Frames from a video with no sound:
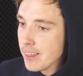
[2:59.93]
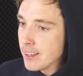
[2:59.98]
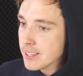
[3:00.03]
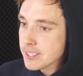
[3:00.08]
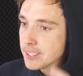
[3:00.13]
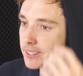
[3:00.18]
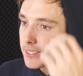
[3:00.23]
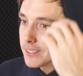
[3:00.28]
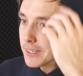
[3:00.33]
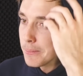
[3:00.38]

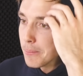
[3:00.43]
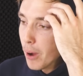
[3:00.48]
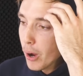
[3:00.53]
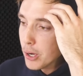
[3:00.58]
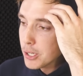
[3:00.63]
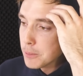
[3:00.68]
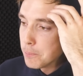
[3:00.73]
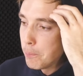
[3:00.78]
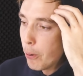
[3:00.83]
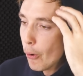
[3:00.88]
This is the
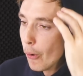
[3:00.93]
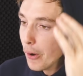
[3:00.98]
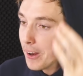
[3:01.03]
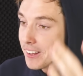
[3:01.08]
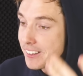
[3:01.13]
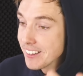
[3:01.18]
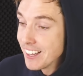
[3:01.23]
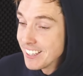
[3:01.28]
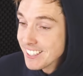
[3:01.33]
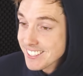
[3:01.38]
most
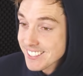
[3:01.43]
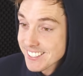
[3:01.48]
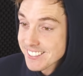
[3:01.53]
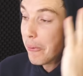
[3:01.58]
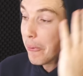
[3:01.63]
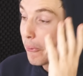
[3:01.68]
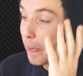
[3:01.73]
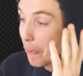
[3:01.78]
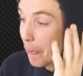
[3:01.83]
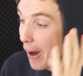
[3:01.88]
pointless,
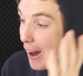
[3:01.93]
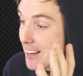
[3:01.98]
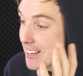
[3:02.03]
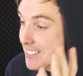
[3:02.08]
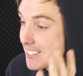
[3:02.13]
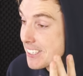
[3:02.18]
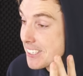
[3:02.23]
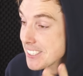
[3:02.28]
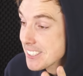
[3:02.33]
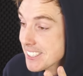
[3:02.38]

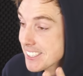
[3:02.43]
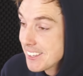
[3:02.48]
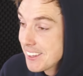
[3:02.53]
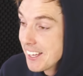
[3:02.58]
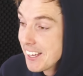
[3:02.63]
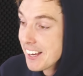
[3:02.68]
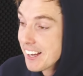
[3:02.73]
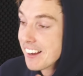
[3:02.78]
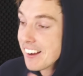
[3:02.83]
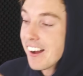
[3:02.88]
greatest
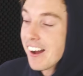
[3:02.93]
thing